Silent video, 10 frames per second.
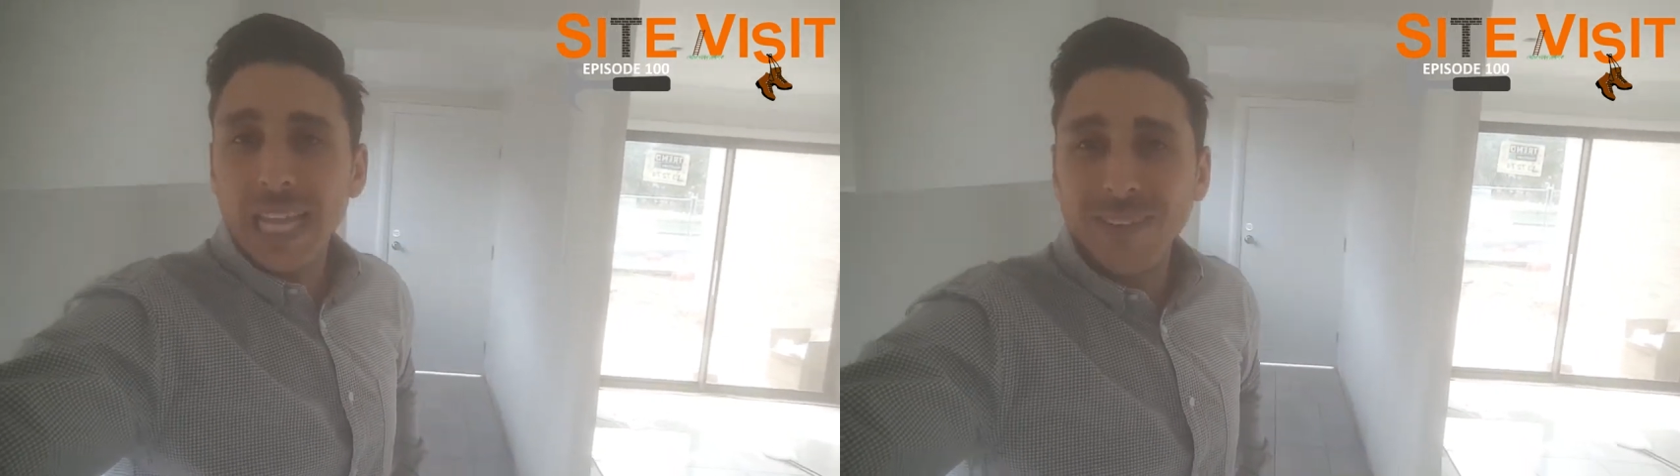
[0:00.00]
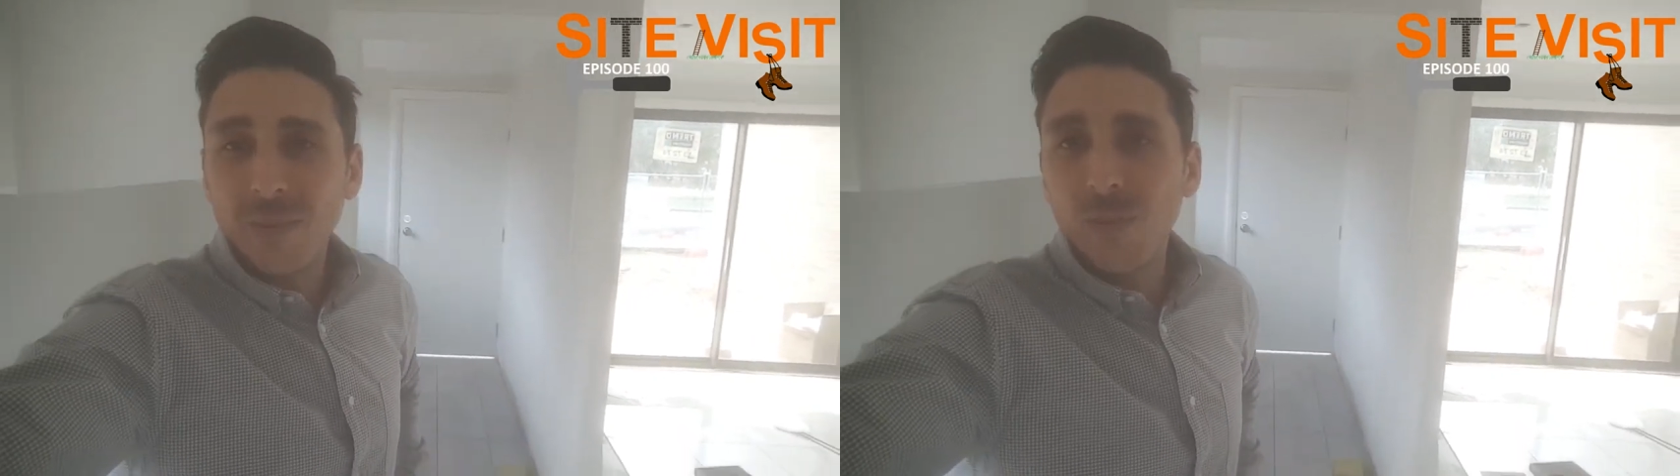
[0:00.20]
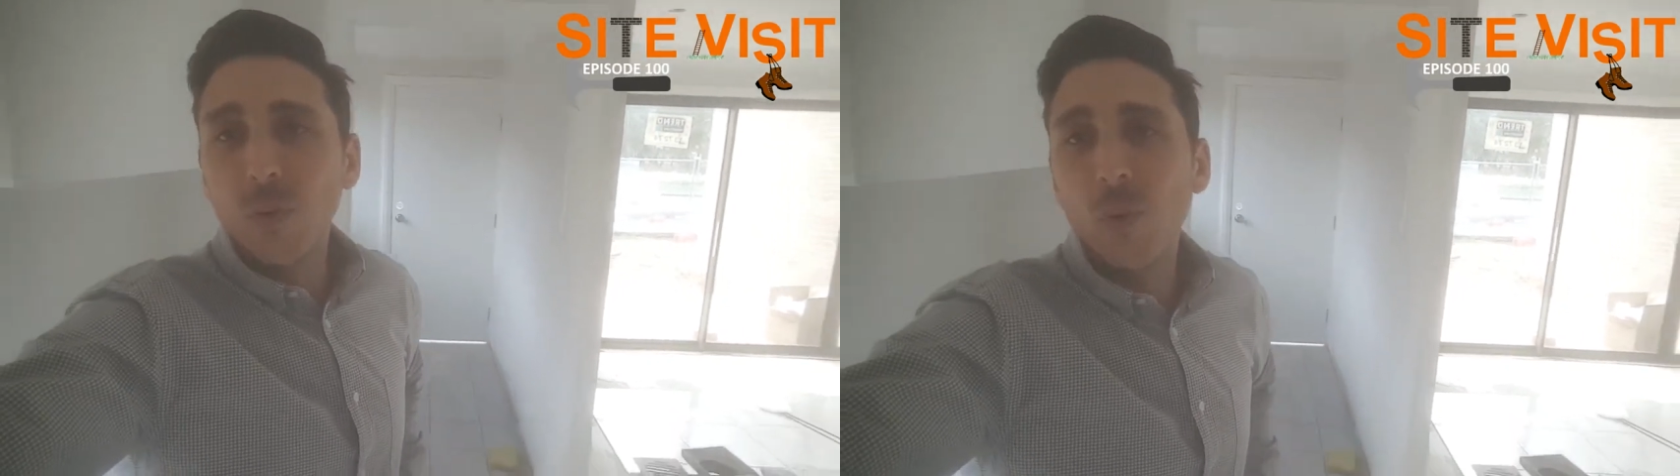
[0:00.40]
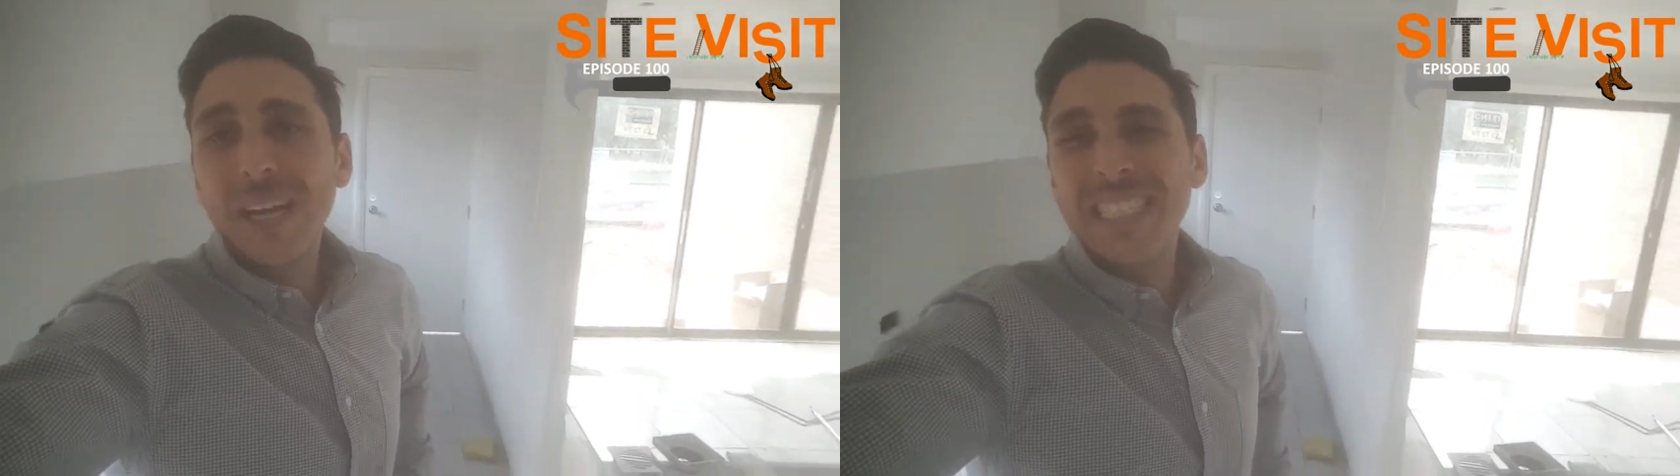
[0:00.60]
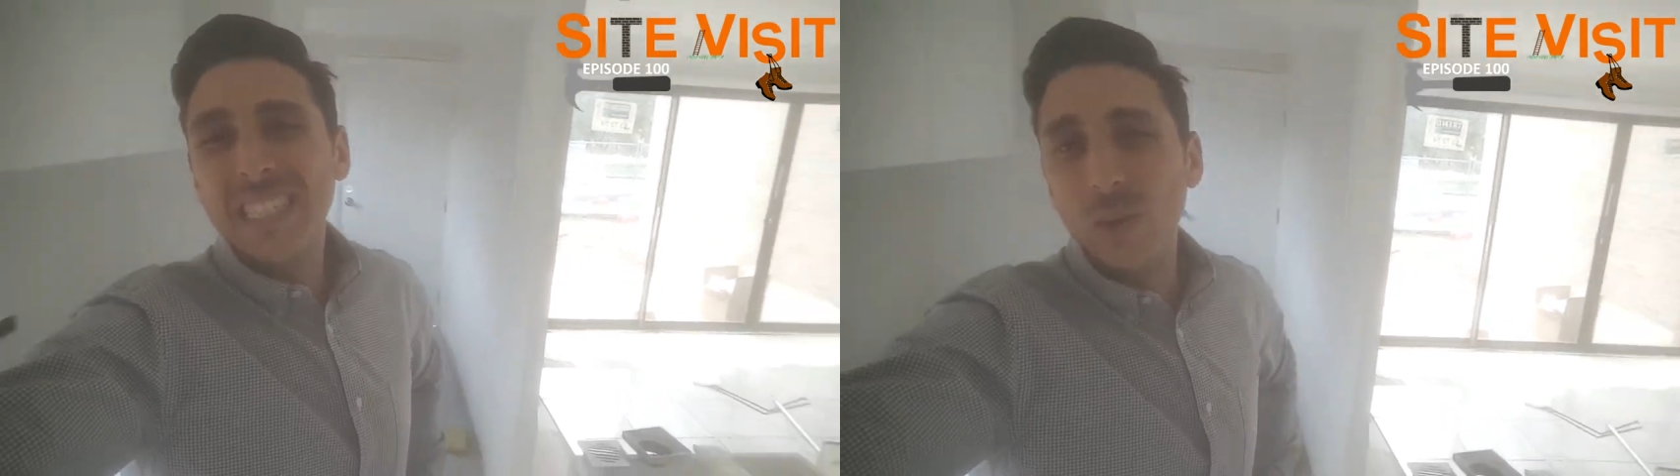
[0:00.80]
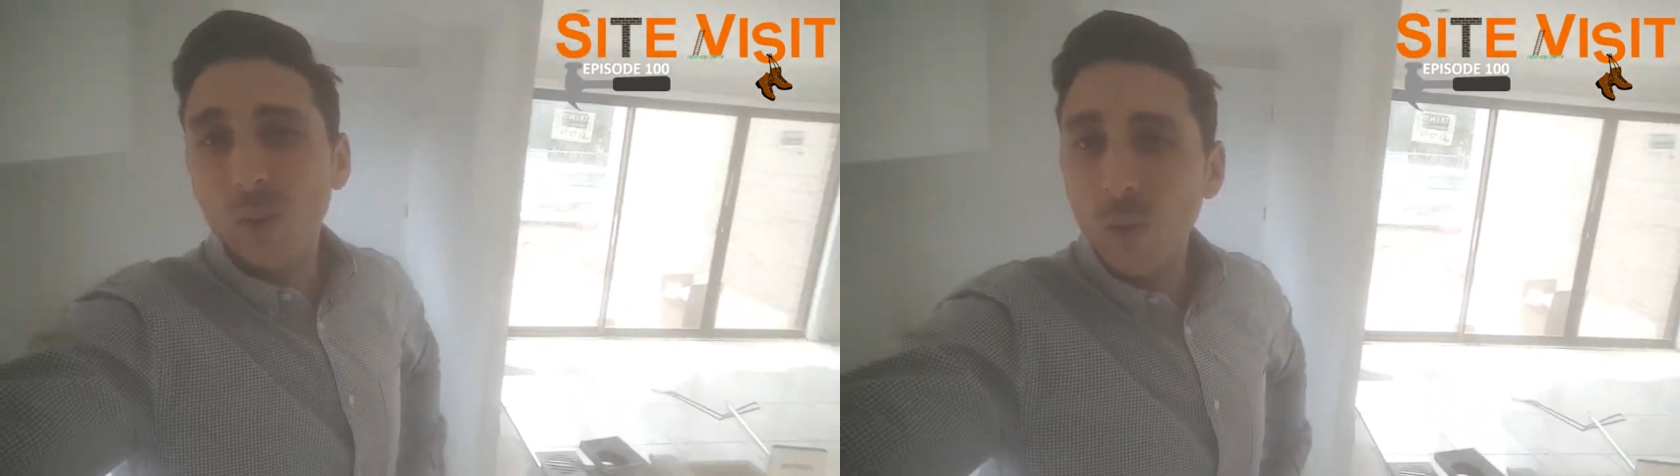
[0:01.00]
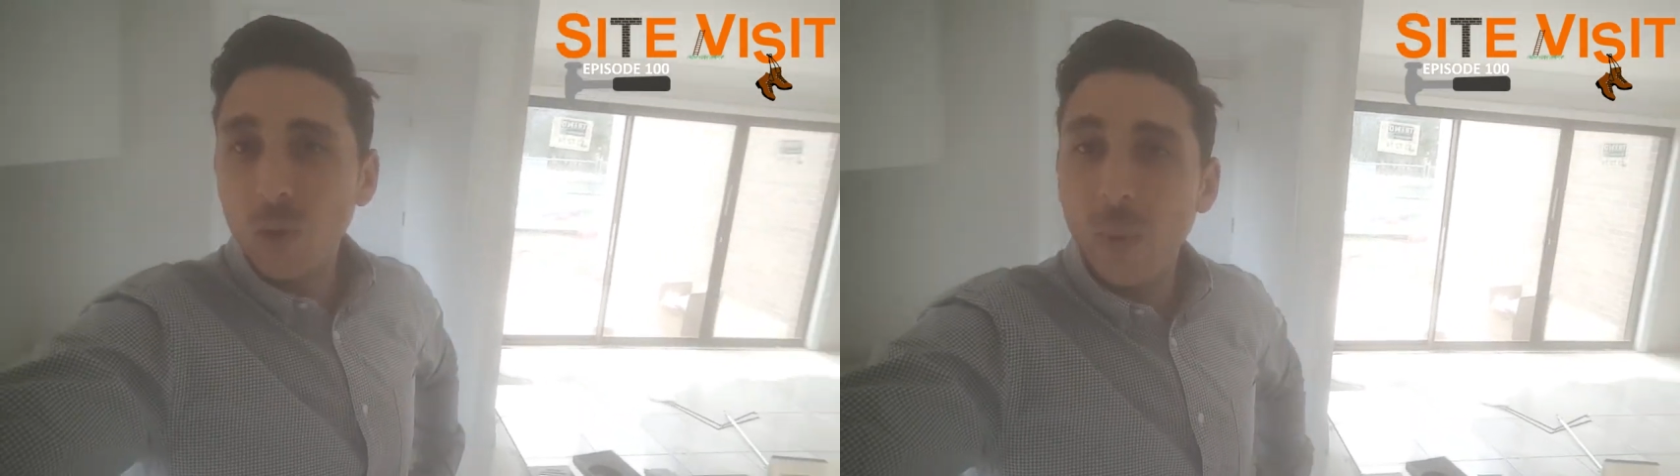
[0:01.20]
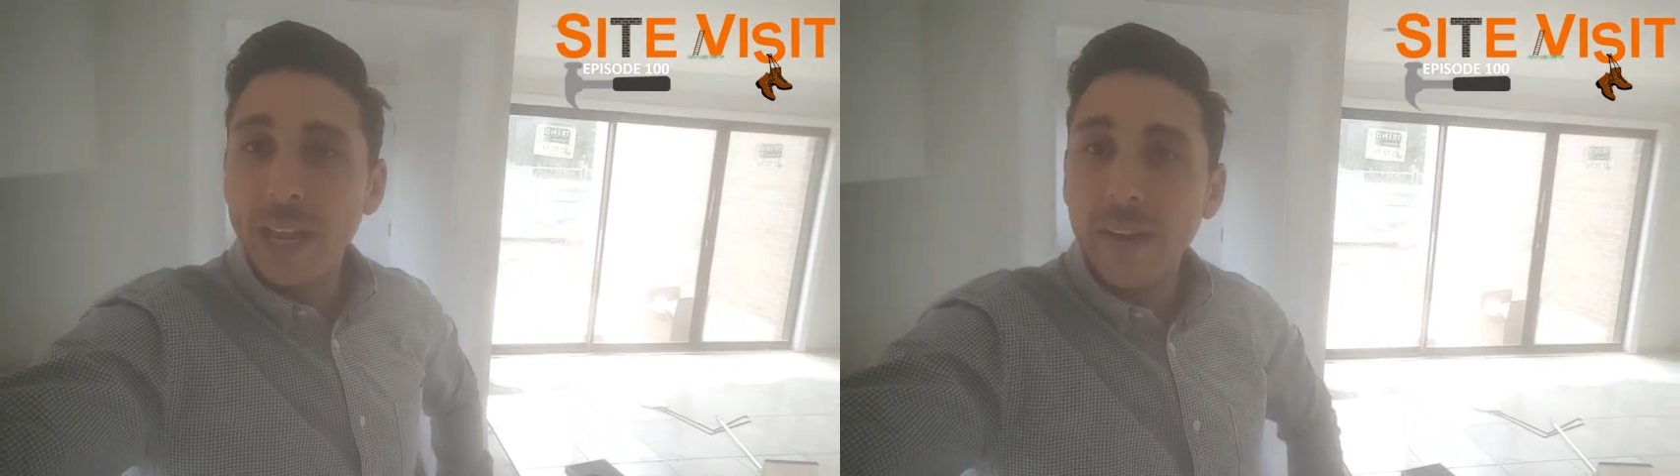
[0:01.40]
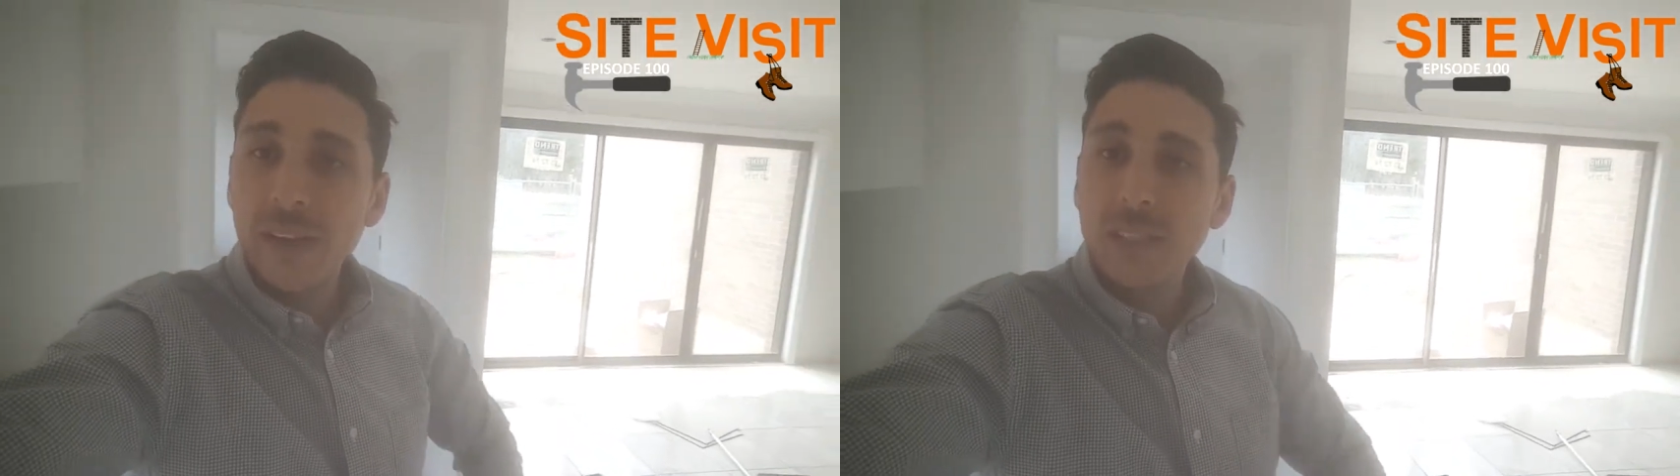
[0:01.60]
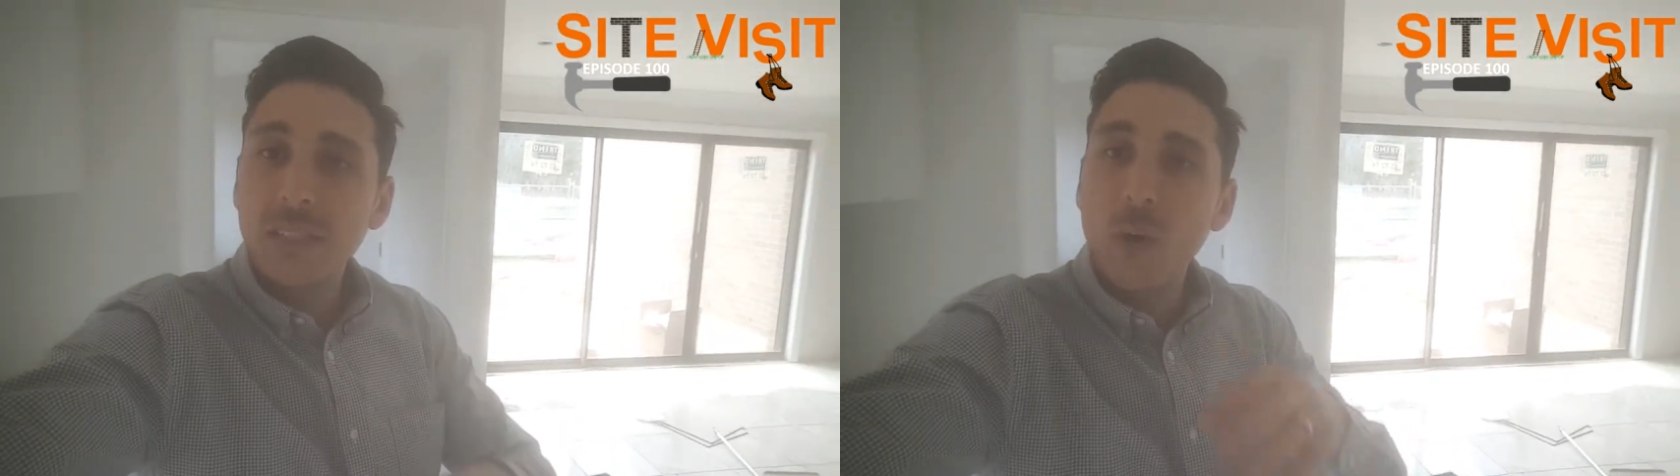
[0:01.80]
to have a floor waste in all your wet areas.